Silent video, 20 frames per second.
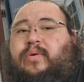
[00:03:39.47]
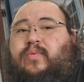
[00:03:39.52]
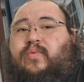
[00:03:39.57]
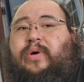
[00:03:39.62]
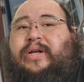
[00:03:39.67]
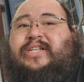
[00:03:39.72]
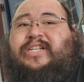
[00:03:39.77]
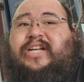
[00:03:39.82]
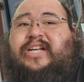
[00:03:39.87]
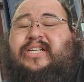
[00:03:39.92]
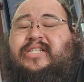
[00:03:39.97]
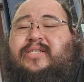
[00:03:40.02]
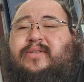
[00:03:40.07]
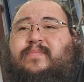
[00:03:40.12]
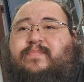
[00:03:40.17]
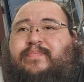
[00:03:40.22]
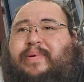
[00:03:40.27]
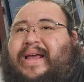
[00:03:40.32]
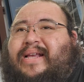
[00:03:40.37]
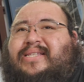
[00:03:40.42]
Which is
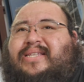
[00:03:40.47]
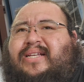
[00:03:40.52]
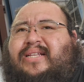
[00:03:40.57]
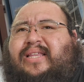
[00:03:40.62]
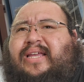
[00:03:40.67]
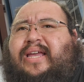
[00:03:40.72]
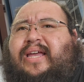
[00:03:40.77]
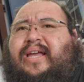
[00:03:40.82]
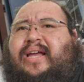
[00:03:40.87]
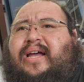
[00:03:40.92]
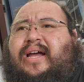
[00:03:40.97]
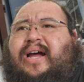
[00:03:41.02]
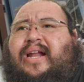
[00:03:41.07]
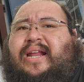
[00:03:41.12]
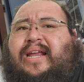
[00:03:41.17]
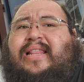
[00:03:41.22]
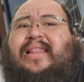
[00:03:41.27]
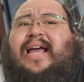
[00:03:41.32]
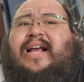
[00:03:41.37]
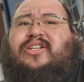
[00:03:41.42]
basically an
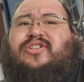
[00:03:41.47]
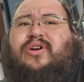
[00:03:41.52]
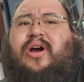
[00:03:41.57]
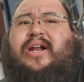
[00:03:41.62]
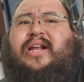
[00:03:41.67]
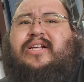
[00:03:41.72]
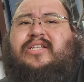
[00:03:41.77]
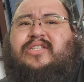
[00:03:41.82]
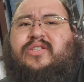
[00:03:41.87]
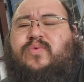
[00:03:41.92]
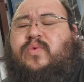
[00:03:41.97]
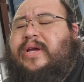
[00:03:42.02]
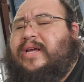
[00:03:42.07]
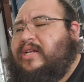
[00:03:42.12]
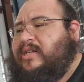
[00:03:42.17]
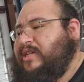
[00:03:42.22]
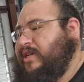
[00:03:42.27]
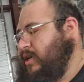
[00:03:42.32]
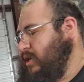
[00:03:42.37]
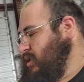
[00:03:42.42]
electronic
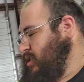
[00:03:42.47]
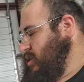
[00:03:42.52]
switch